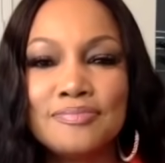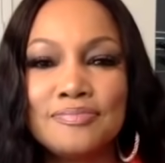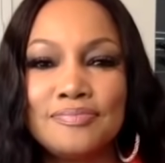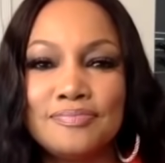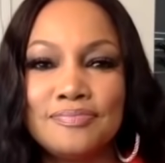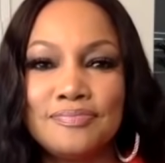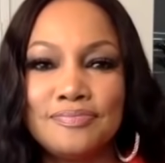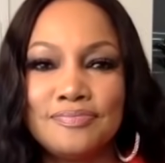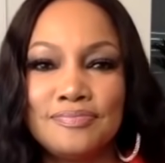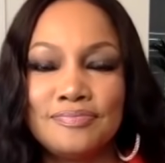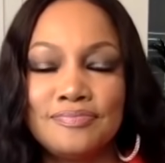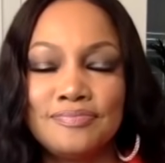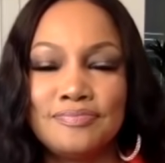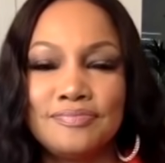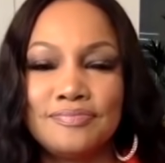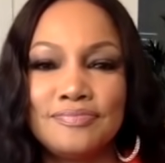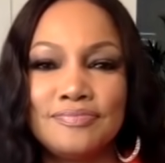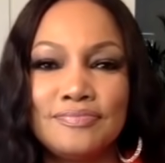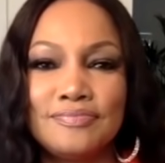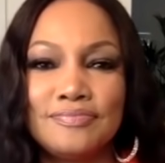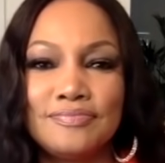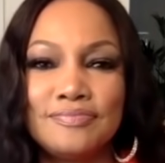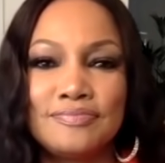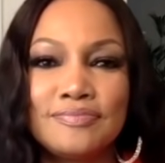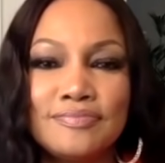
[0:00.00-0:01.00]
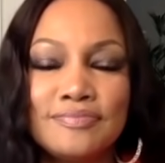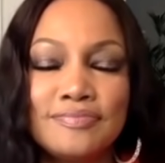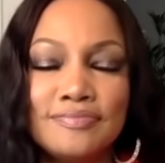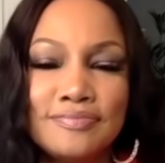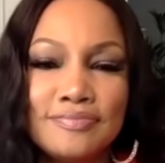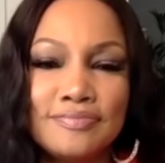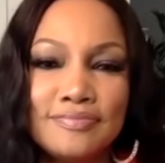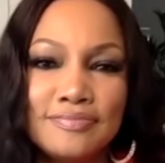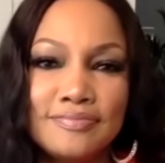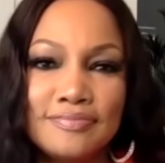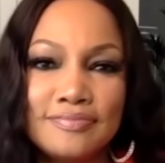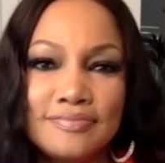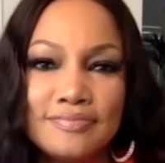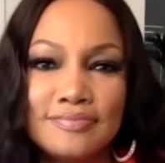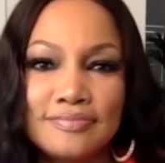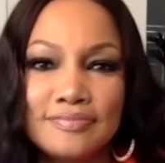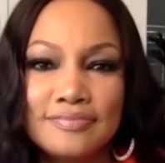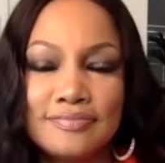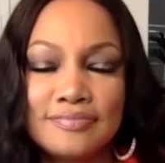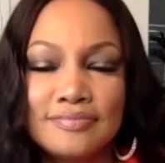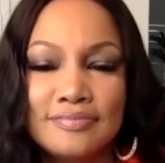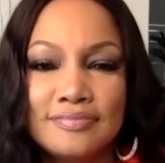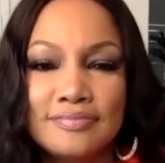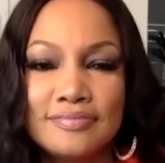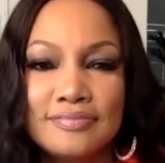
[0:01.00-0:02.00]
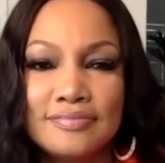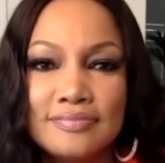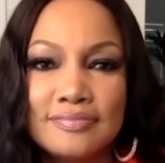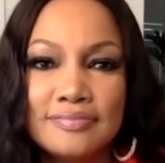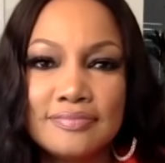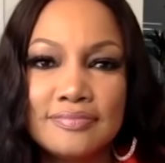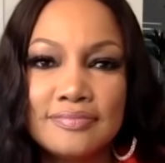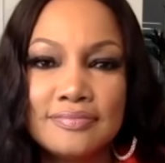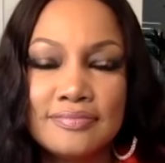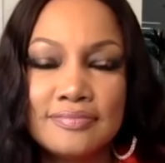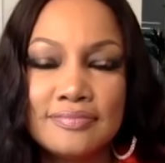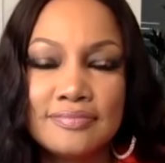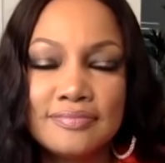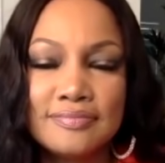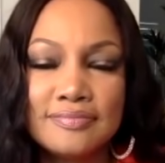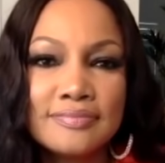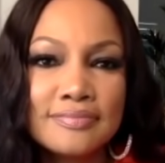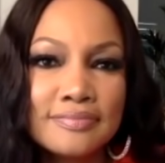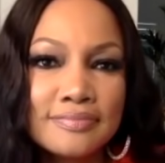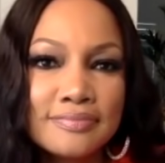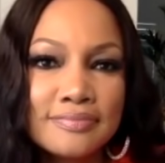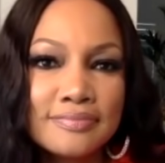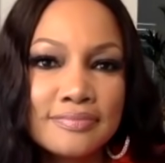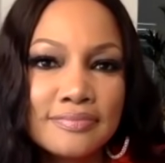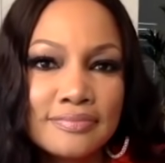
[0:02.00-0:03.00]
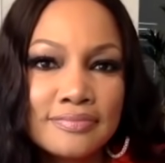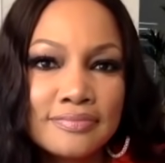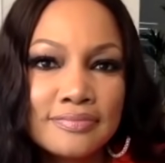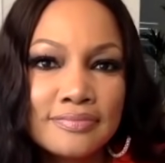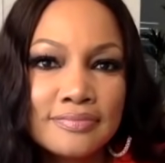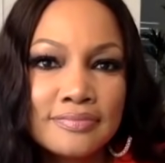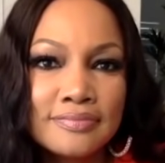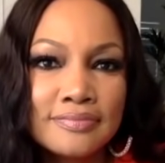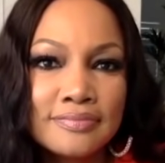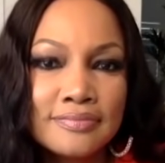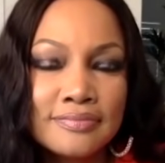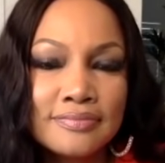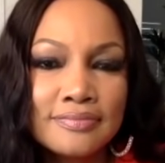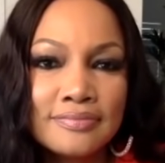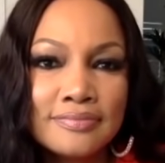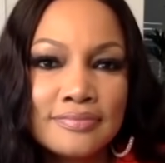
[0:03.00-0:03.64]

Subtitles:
No words are spoken by the person on screen.